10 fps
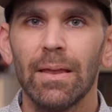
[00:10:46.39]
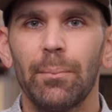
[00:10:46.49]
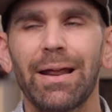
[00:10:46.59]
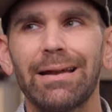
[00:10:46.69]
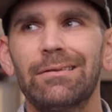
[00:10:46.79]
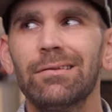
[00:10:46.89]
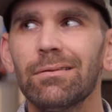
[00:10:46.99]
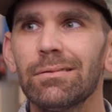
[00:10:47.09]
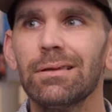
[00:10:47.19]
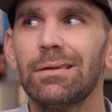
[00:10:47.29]
but I
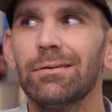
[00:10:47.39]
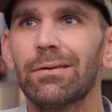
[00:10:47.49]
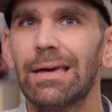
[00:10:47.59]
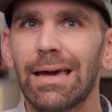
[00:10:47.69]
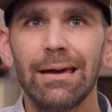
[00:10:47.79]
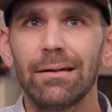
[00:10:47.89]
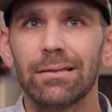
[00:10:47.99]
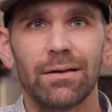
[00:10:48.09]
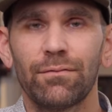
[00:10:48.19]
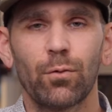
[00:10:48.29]
don't think you can
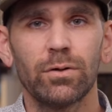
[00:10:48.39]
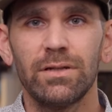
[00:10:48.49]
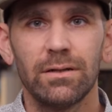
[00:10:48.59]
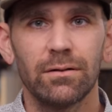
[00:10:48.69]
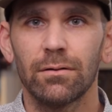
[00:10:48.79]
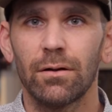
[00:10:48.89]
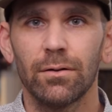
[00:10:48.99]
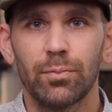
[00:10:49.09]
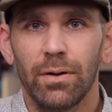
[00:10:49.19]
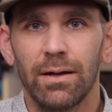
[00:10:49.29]
at that
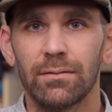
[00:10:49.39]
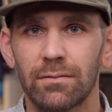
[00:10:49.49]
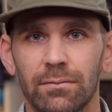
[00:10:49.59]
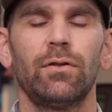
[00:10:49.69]
$1,400 price.